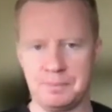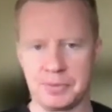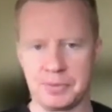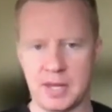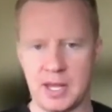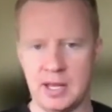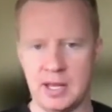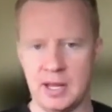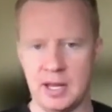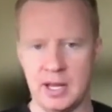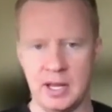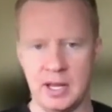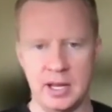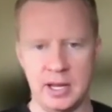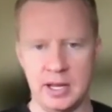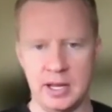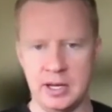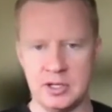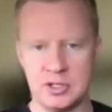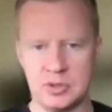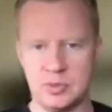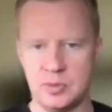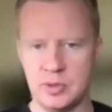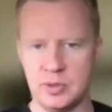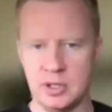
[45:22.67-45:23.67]
And
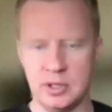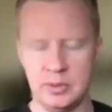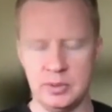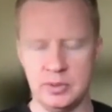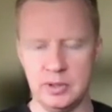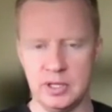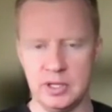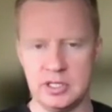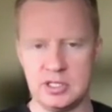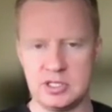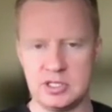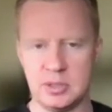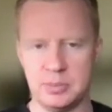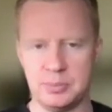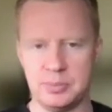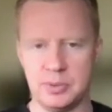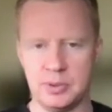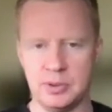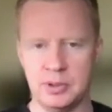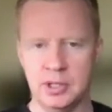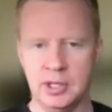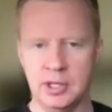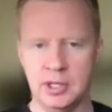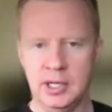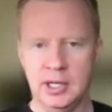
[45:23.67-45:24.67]
it's really, really
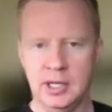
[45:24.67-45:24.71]
simple.